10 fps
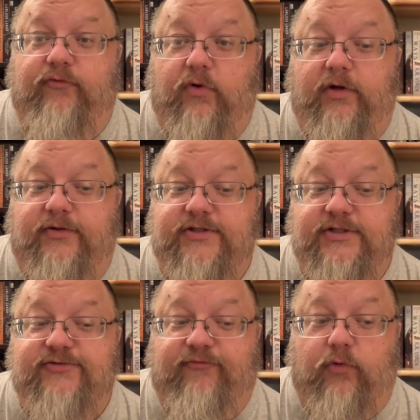
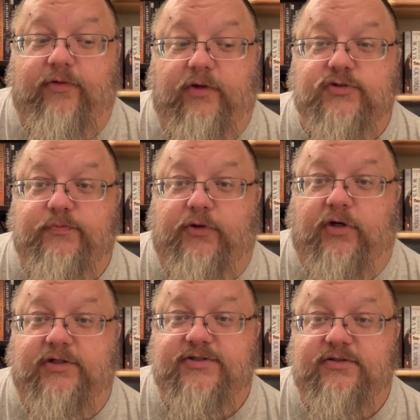royalties for those
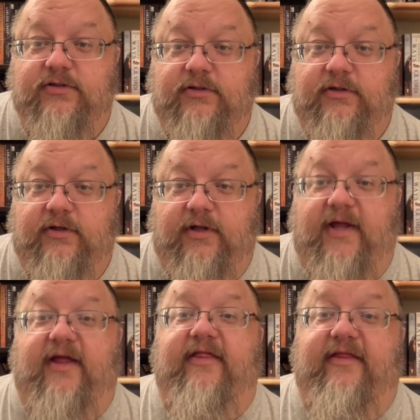books.
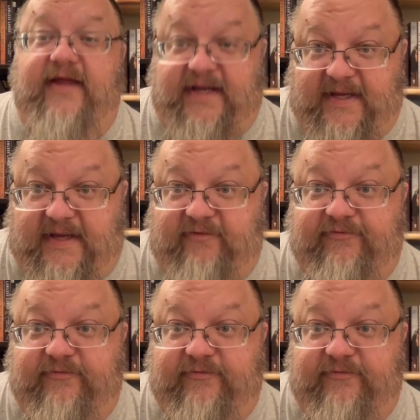They have.